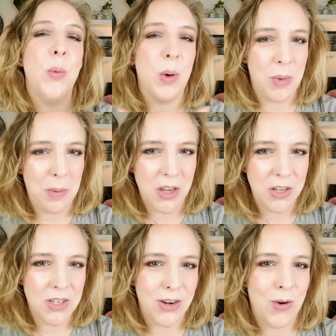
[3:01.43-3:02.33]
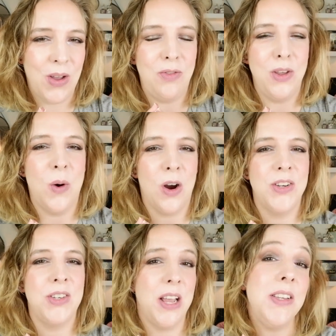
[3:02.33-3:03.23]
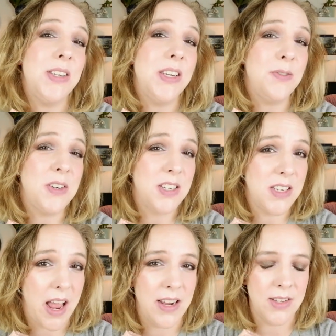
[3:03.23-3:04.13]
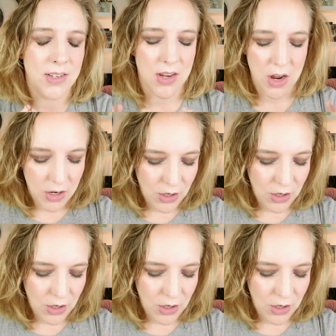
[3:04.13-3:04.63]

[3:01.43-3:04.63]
What may be good to know, if you are sensitive to scents,